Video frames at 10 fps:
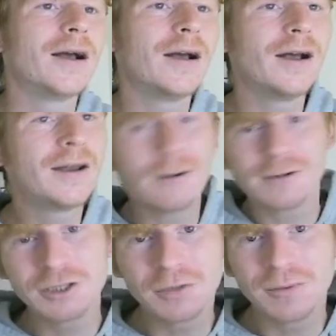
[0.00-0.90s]
And now it's
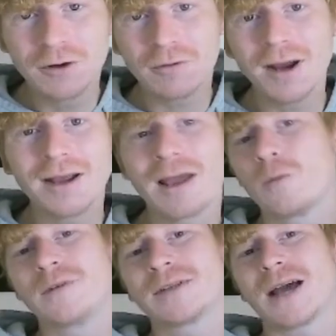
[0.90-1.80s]
just going to be great again
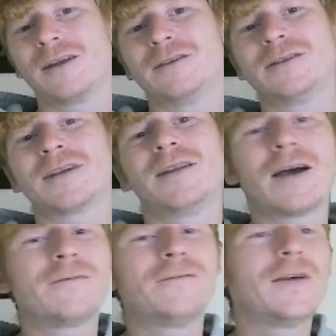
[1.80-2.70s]
with talents. And
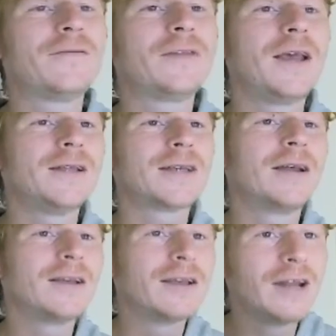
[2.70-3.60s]
that 15
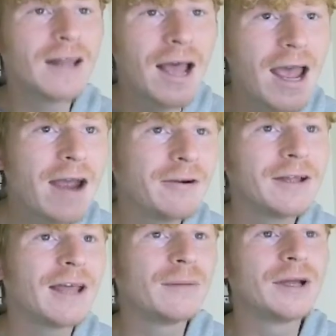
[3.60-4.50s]
talent giving it that area
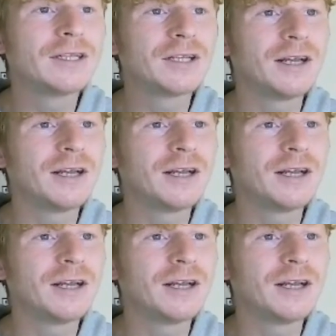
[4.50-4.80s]
damage.